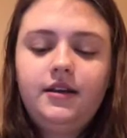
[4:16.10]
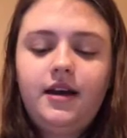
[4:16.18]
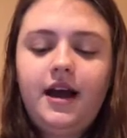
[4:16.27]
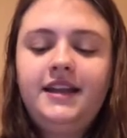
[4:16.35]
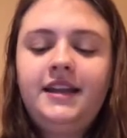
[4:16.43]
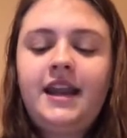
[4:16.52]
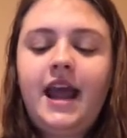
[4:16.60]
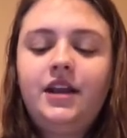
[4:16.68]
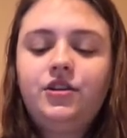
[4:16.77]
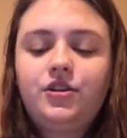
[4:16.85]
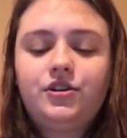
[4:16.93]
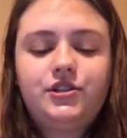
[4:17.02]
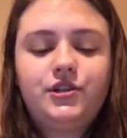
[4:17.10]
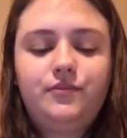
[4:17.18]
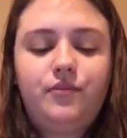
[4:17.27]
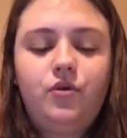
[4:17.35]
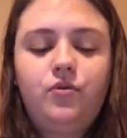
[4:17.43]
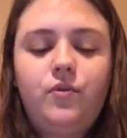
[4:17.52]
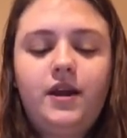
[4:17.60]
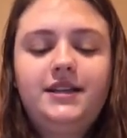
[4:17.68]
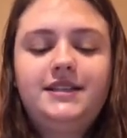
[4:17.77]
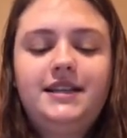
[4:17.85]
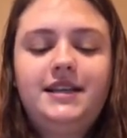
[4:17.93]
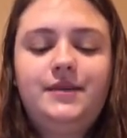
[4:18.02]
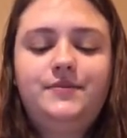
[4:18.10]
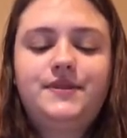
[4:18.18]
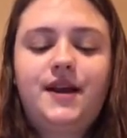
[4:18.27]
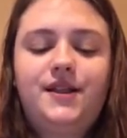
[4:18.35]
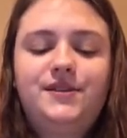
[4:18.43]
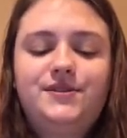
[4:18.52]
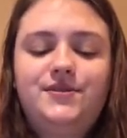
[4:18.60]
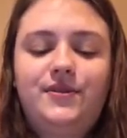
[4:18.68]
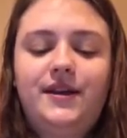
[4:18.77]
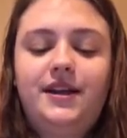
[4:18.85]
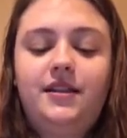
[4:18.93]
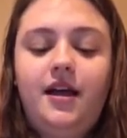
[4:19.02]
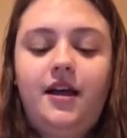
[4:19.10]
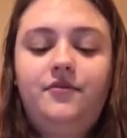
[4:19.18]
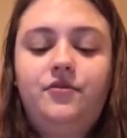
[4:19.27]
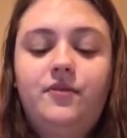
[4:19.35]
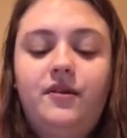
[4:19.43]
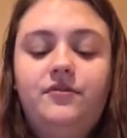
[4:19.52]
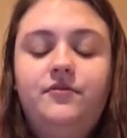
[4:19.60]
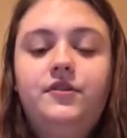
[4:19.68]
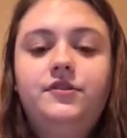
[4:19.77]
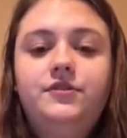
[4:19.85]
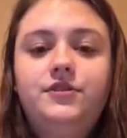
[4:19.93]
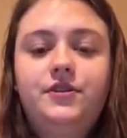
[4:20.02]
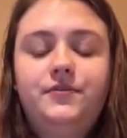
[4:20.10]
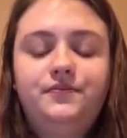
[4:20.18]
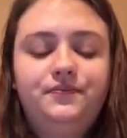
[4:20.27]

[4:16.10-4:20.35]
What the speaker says: Hutton and Kirshner both wanted to keep Sala's story alive throughout the future.